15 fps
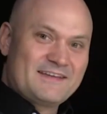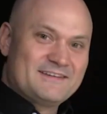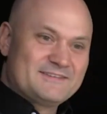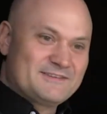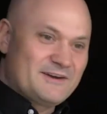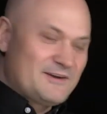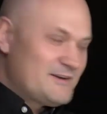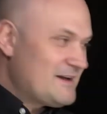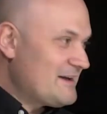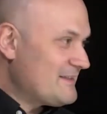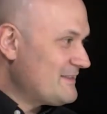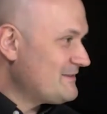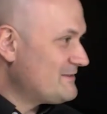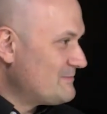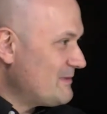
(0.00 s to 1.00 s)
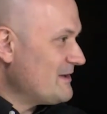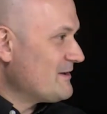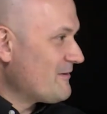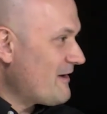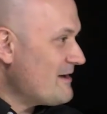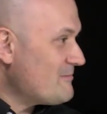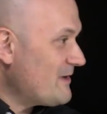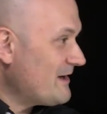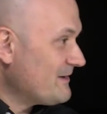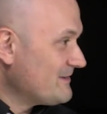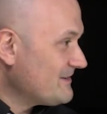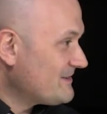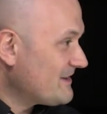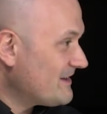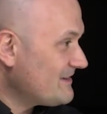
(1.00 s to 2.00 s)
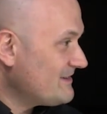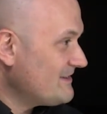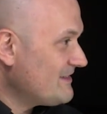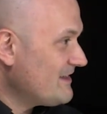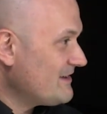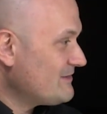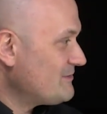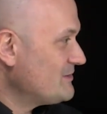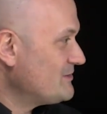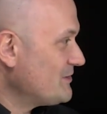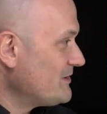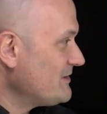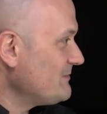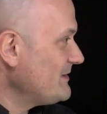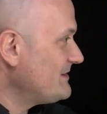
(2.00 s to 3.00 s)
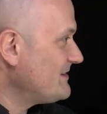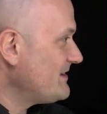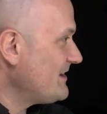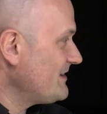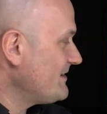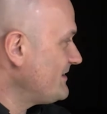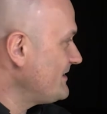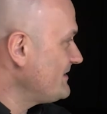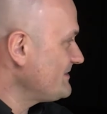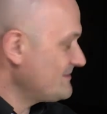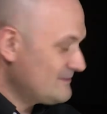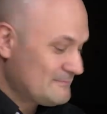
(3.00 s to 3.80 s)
So this has been a great panel discussion. Thanks for joining me today, guys.